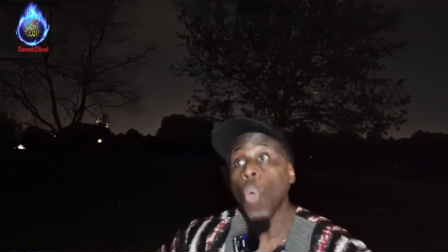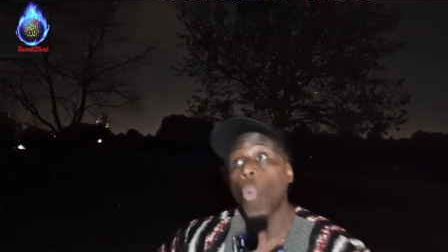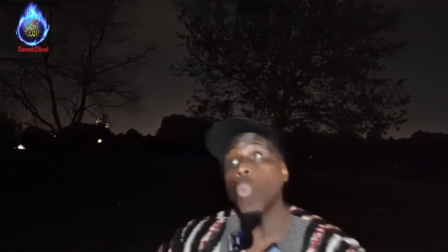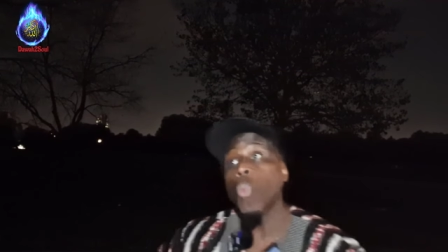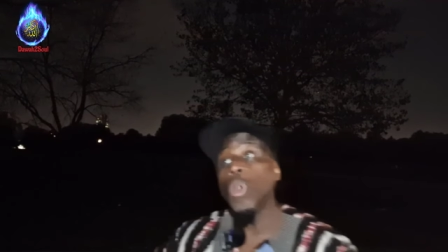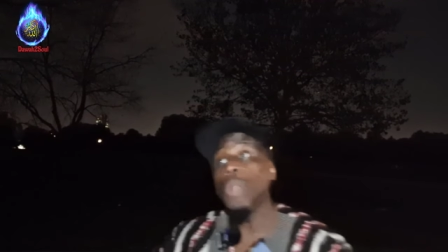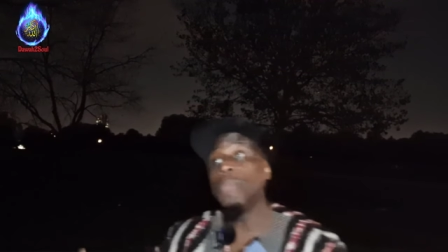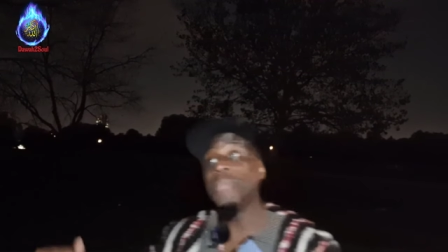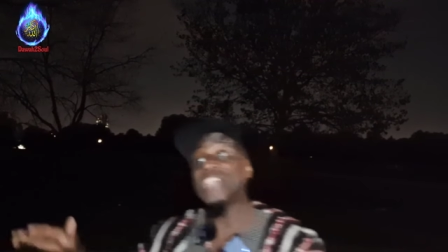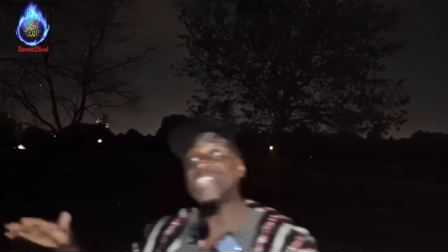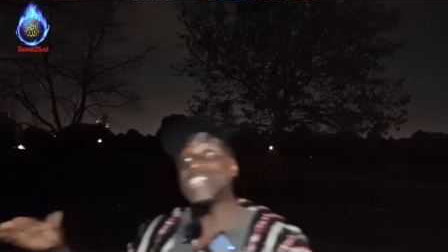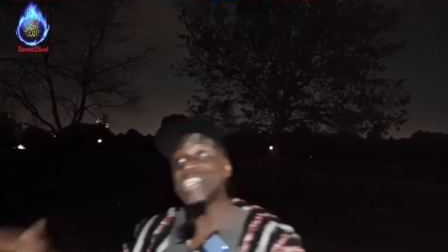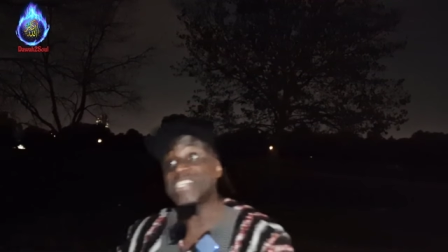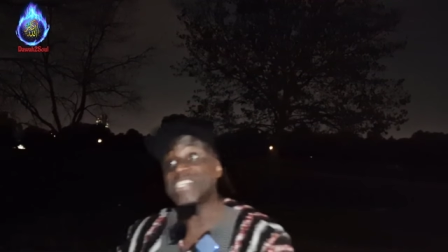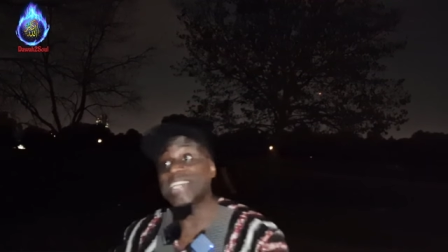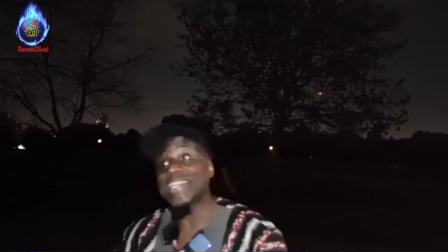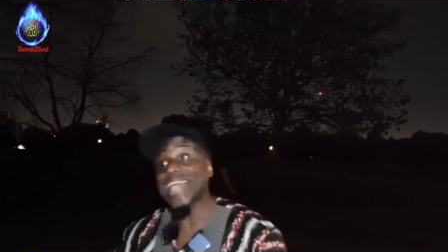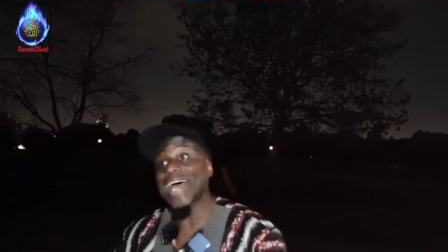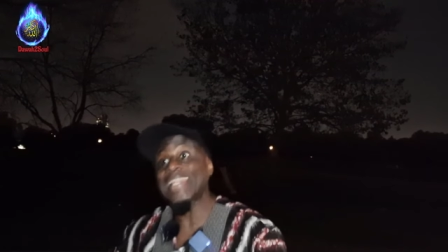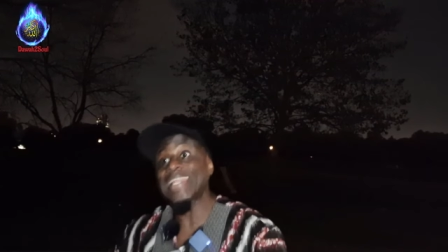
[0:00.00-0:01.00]
will be
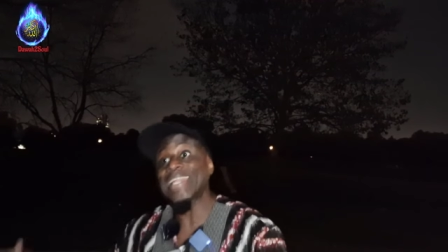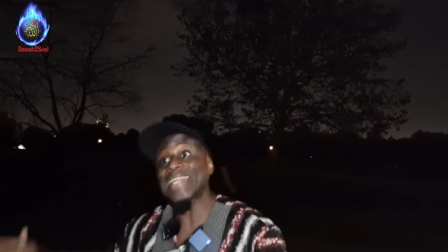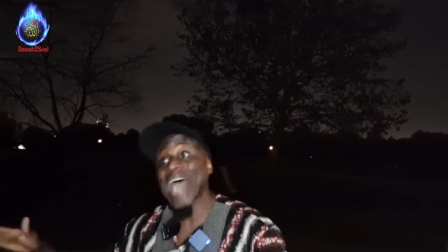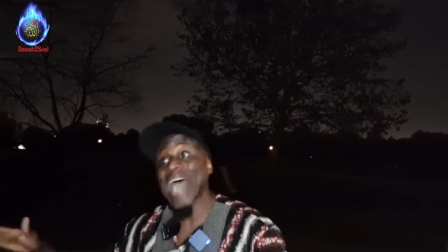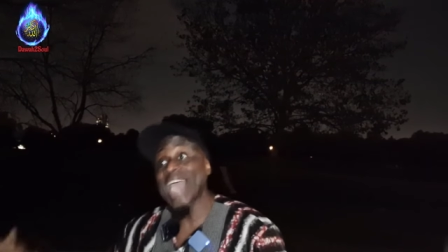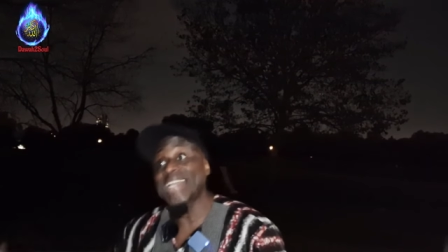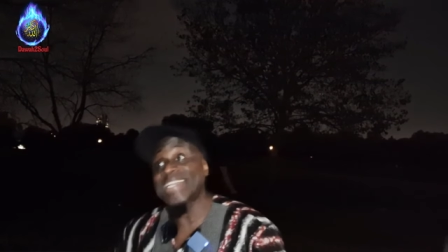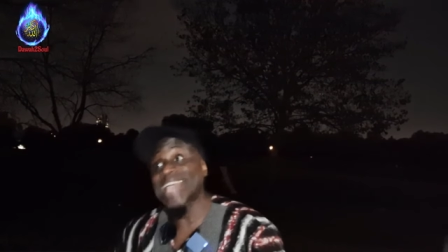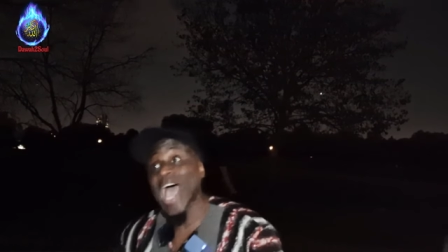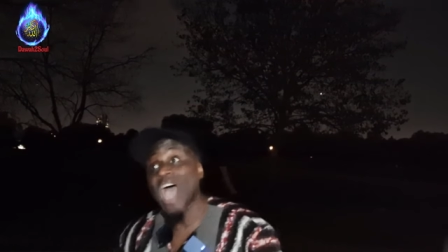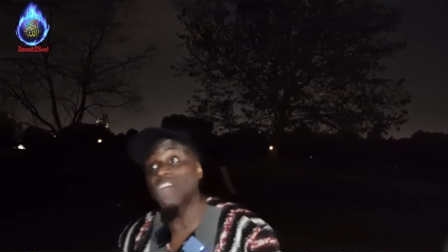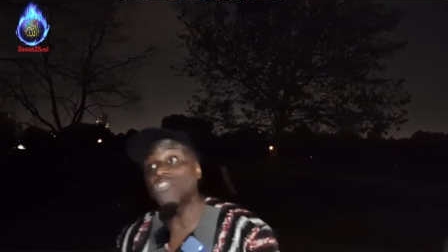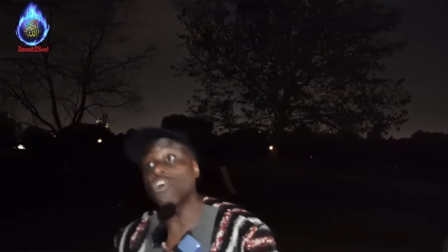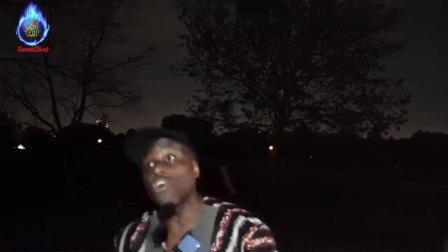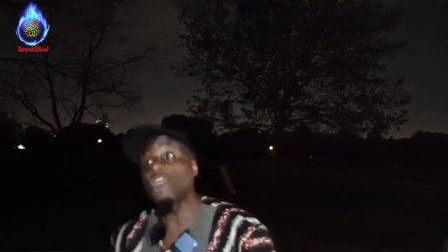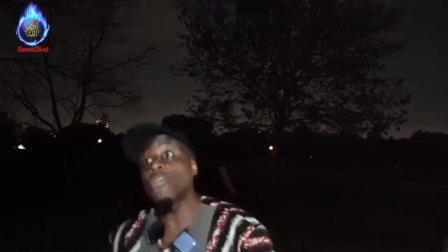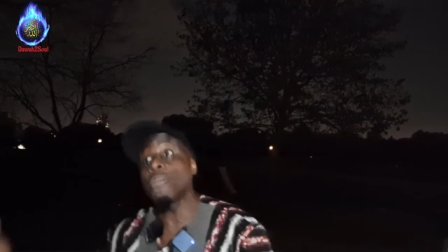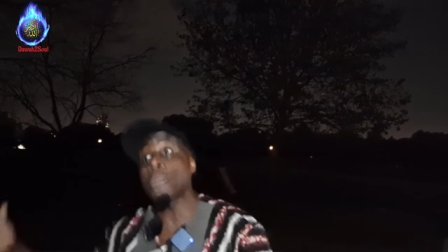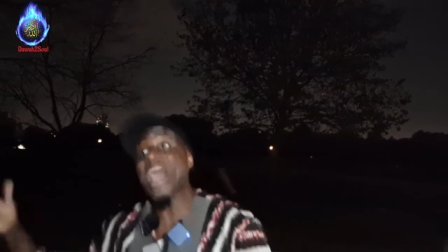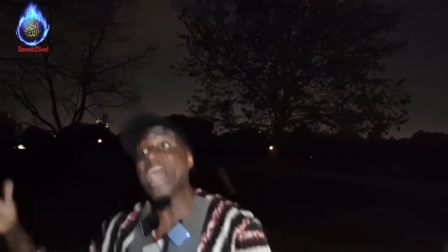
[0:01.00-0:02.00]
seated at the right hand of
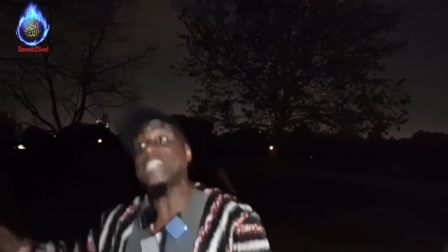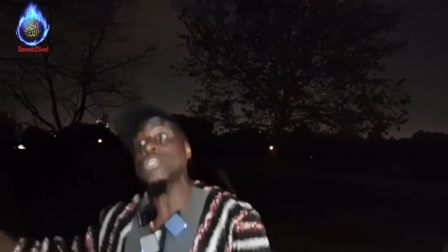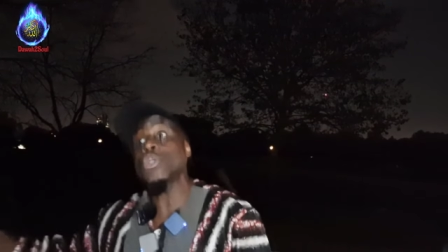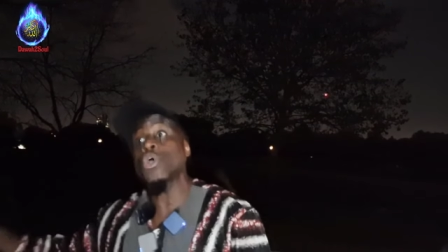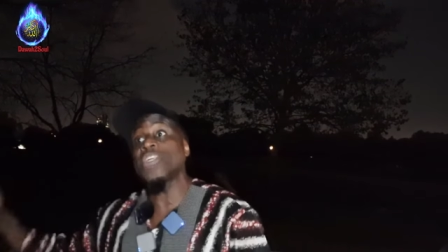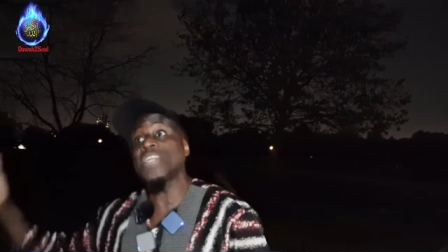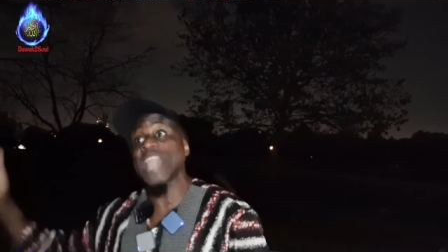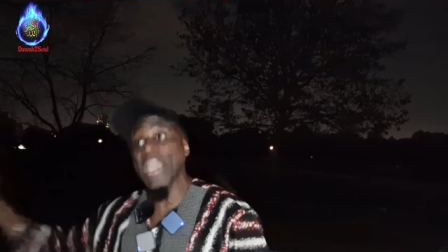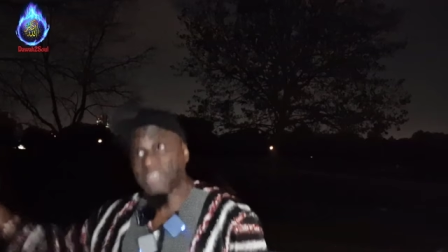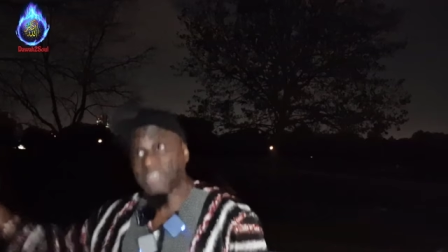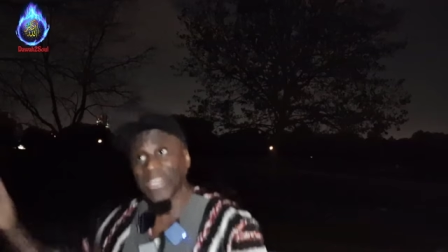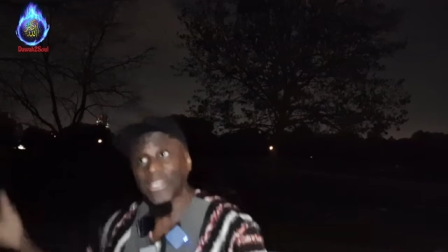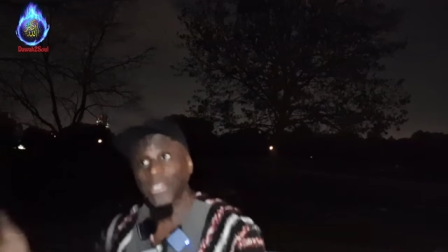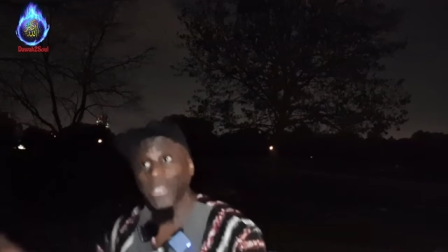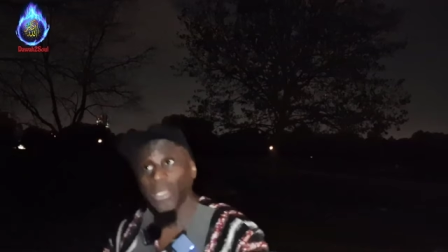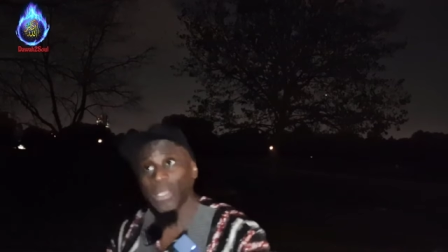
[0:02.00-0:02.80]
the Mighty God in heaven.